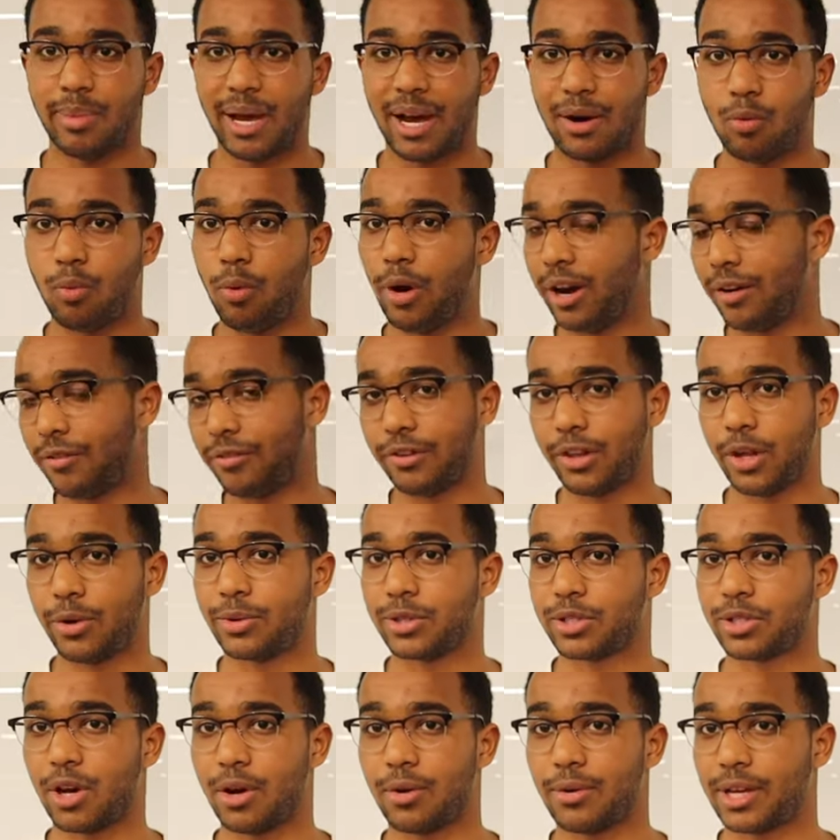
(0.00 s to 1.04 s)
about where
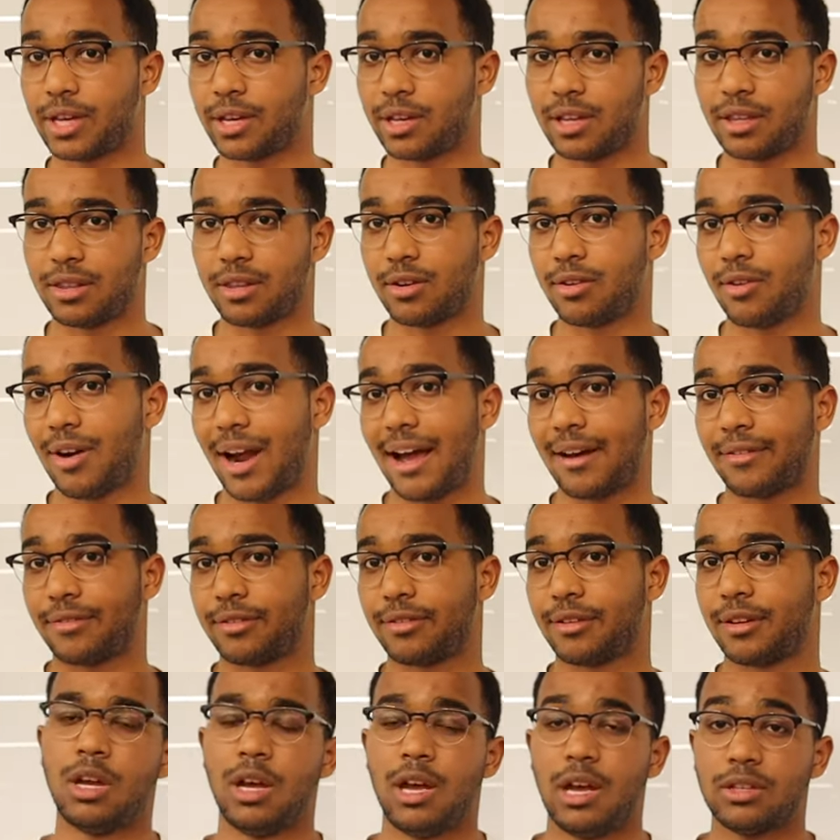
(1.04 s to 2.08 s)
flow is going in the
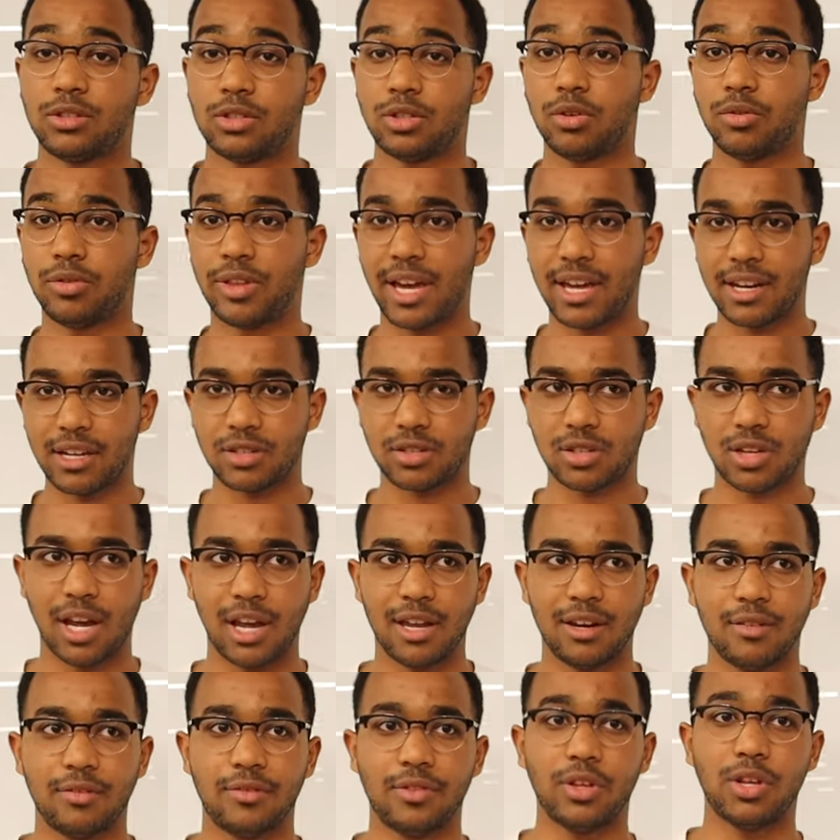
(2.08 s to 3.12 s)
graph. And so that is
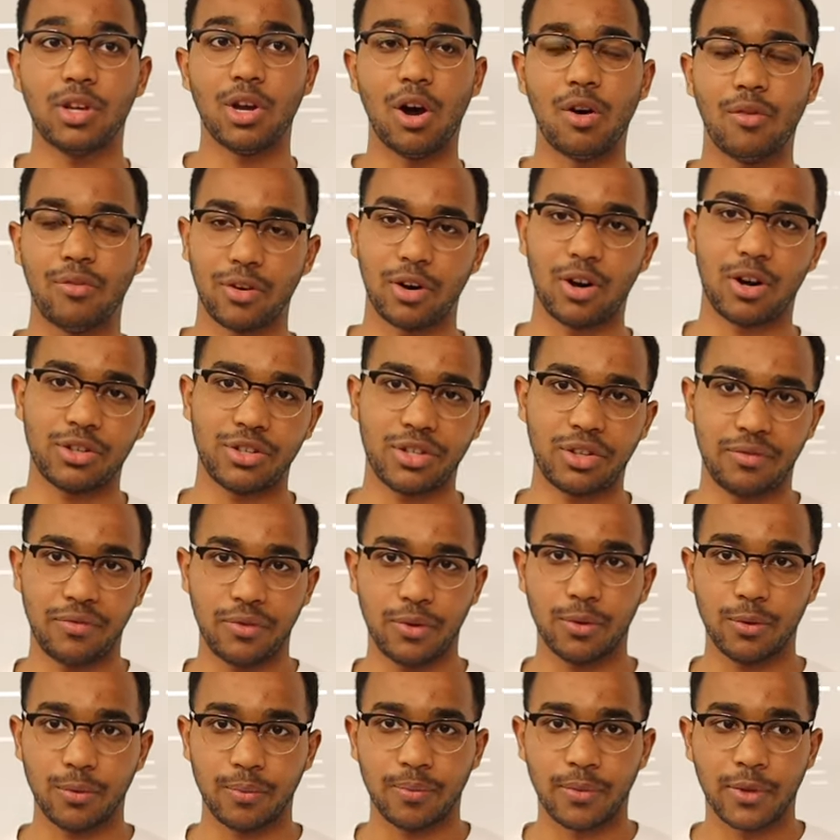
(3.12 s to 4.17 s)
kind of the overarching
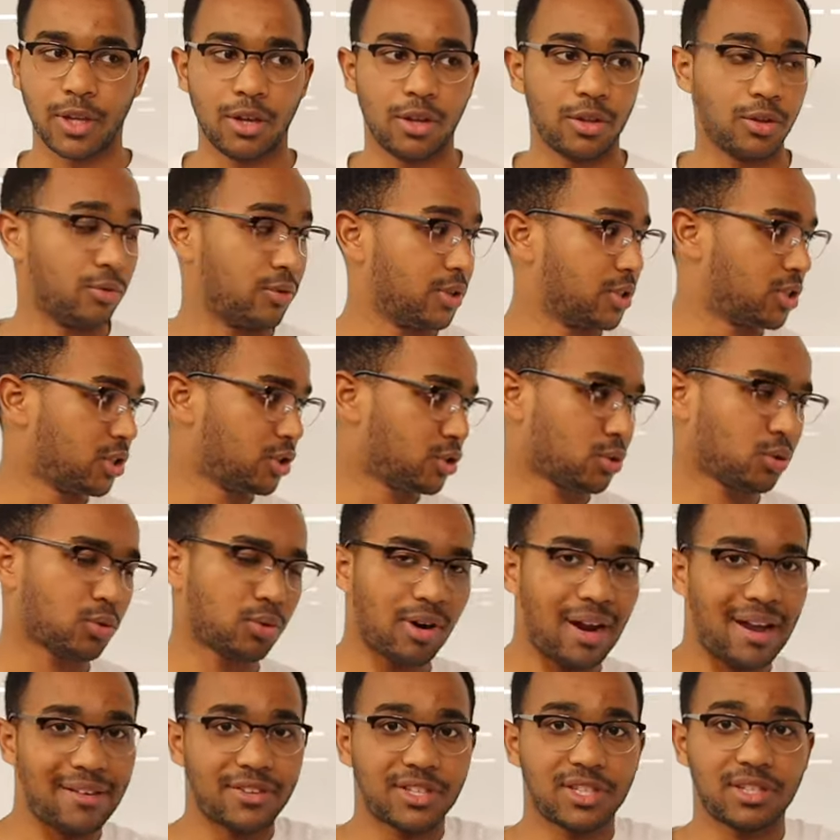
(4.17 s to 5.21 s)
view. The residual
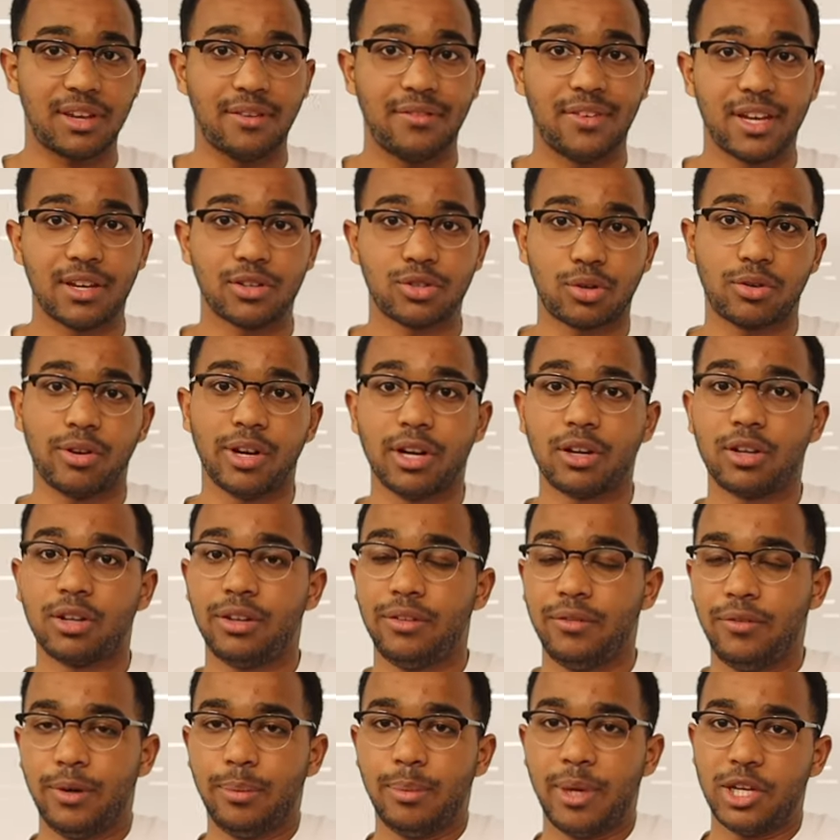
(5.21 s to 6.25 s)
graph is giving us critical
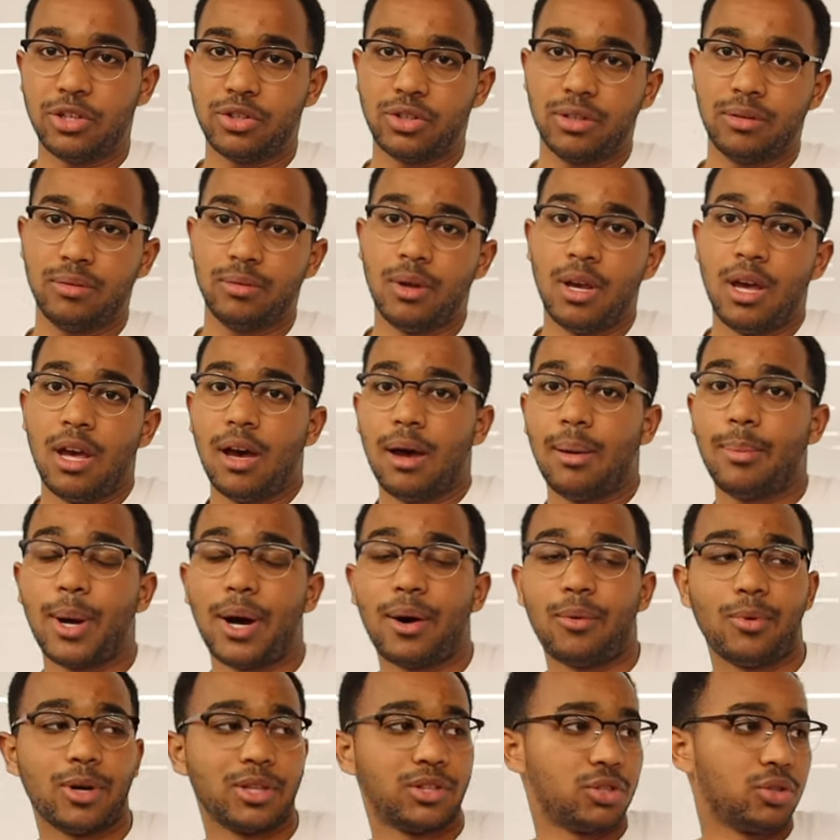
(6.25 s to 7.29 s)
information
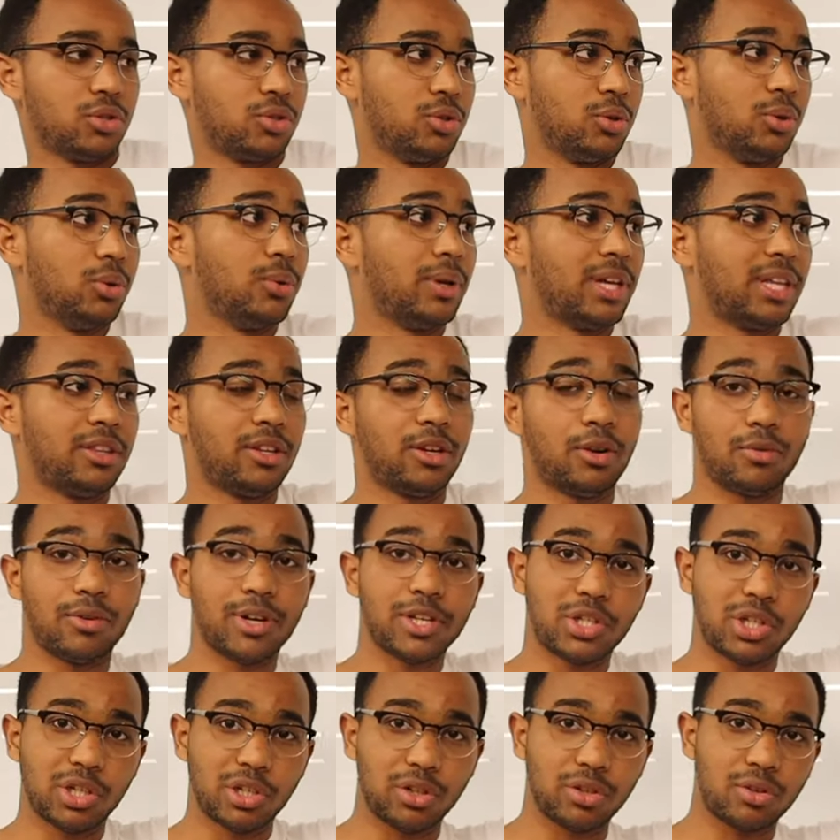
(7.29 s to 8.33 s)
about what to do in the
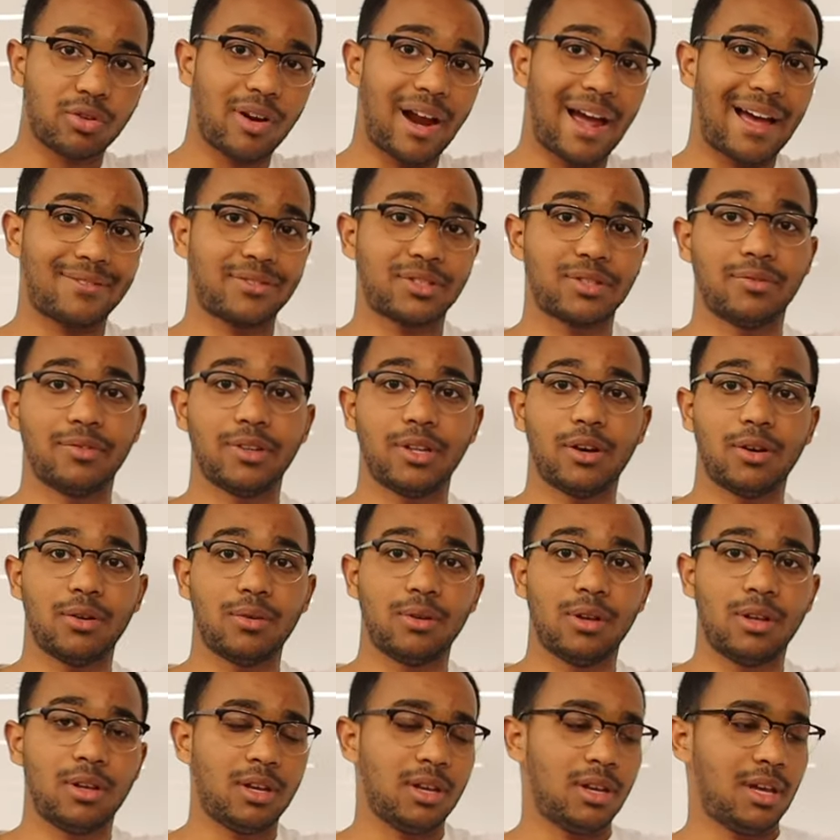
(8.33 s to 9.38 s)
original graph's flow.